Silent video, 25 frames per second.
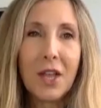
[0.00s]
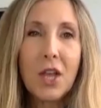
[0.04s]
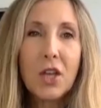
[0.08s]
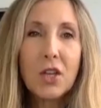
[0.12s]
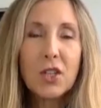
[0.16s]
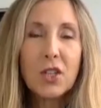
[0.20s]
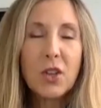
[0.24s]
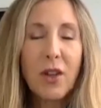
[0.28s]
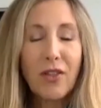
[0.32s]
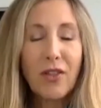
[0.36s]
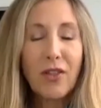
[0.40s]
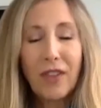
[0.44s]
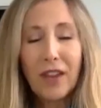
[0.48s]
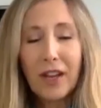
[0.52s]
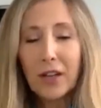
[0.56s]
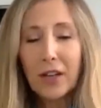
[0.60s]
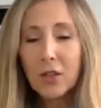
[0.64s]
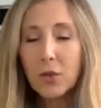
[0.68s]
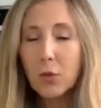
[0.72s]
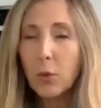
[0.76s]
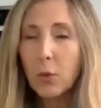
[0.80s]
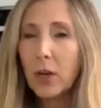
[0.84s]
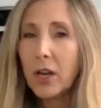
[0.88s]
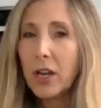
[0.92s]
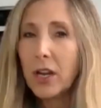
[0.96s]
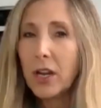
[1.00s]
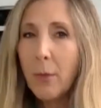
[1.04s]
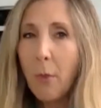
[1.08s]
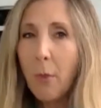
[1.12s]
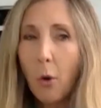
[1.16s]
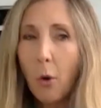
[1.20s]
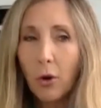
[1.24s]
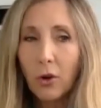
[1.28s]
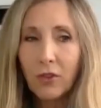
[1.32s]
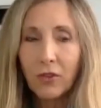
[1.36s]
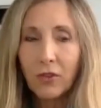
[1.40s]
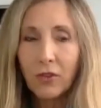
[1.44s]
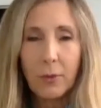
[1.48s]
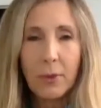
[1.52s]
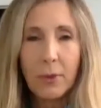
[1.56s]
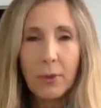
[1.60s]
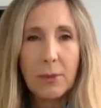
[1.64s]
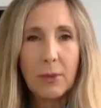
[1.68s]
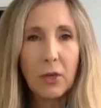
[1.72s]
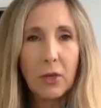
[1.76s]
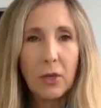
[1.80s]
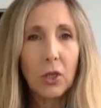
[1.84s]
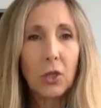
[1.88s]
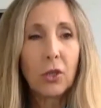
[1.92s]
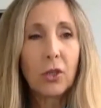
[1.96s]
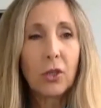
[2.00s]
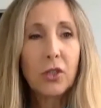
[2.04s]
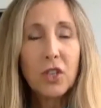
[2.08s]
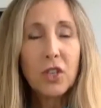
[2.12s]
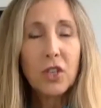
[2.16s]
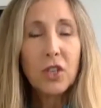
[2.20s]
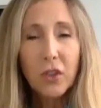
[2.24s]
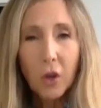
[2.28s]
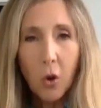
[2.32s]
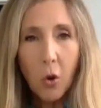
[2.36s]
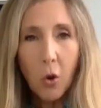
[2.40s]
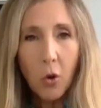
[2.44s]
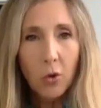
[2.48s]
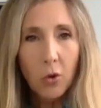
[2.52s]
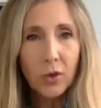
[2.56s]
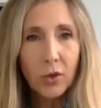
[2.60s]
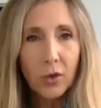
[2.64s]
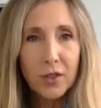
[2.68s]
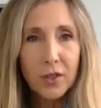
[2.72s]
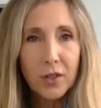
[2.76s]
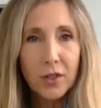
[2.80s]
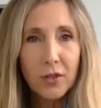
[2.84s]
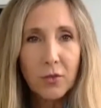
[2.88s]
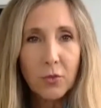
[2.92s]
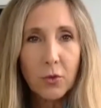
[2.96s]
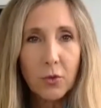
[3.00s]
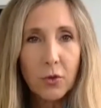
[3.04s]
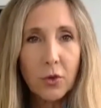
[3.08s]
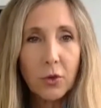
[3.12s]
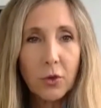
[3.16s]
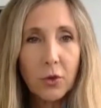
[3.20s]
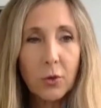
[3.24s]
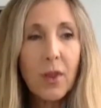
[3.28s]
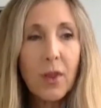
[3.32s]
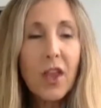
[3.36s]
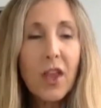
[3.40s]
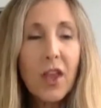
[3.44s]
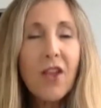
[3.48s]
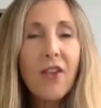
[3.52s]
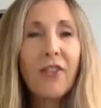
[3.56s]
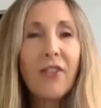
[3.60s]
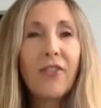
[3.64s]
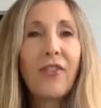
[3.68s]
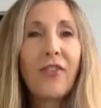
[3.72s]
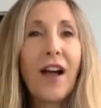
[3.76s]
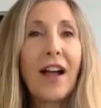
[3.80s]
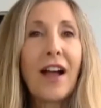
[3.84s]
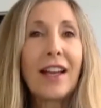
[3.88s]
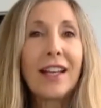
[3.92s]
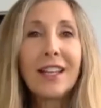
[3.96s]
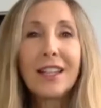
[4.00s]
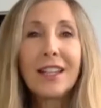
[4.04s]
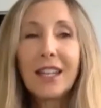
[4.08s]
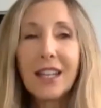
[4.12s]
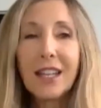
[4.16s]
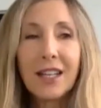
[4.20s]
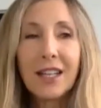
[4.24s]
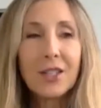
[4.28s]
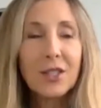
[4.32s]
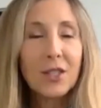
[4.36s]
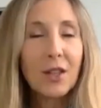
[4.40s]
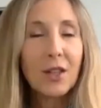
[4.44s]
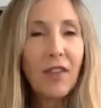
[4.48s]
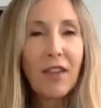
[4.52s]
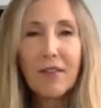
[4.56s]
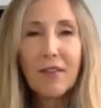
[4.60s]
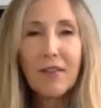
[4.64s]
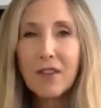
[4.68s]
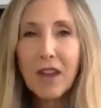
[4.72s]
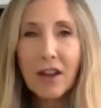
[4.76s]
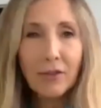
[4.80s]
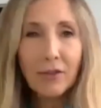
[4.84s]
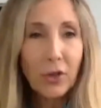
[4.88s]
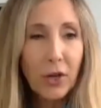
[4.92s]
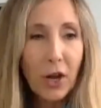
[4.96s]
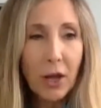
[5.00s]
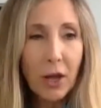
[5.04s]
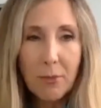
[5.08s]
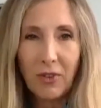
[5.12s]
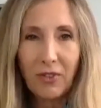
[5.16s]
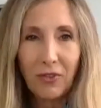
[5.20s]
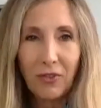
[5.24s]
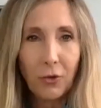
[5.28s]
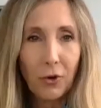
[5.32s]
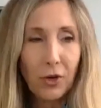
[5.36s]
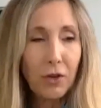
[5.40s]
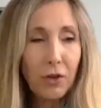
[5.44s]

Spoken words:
So I think it's really important for people to look to the corners of the room, find things that they've never done before.